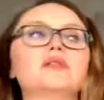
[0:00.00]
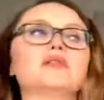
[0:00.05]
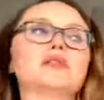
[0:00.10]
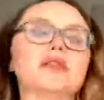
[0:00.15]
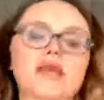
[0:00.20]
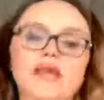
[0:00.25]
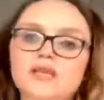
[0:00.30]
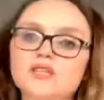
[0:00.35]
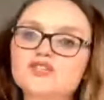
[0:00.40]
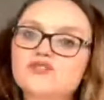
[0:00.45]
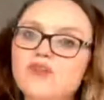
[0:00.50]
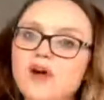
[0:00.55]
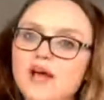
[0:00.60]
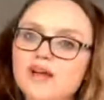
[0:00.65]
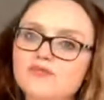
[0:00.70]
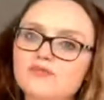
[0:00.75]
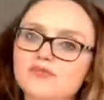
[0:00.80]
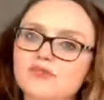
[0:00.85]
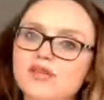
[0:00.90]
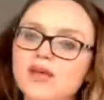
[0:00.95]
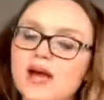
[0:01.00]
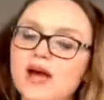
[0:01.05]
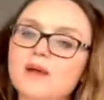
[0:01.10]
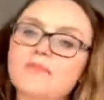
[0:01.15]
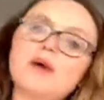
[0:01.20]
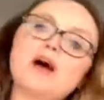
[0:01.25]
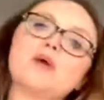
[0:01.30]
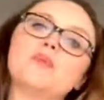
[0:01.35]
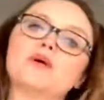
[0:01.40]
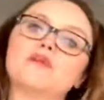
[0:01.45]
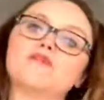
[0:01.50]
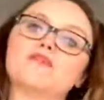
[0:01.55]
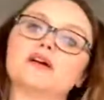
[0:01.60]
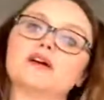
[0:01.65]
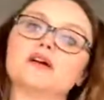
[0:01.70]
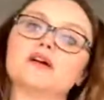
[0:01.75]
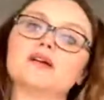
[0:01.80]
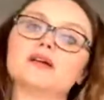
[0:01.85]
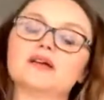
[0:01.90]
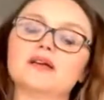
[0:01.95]
Let's try rehab.
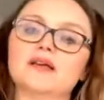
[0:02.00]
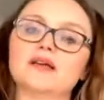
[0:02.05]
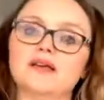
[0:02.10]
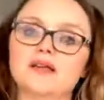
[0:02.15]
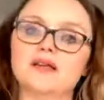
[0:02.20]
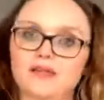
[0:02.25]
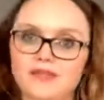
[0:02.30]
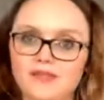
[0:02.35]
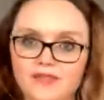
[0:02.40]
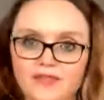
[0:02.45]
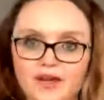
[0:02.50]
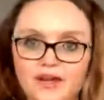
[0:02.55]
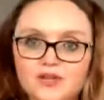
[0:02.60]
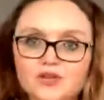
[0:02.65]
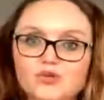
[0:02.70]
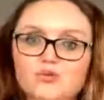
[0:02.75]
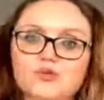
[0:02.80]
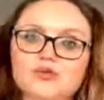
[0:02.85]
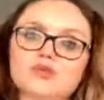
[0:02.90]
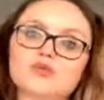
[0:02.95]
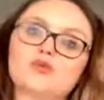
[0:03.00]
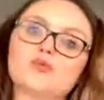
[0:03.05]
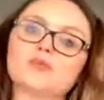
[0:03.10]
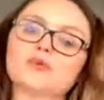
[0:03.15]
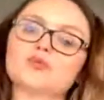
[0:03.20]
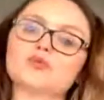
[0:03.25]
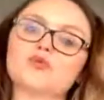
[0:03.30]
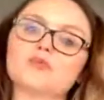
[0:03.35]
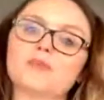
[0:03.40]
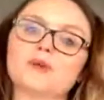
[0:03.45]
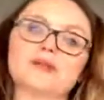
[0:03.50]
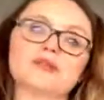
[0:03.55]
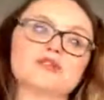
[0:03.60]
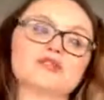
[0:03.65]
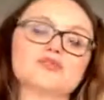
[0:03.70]
However, that door is always open.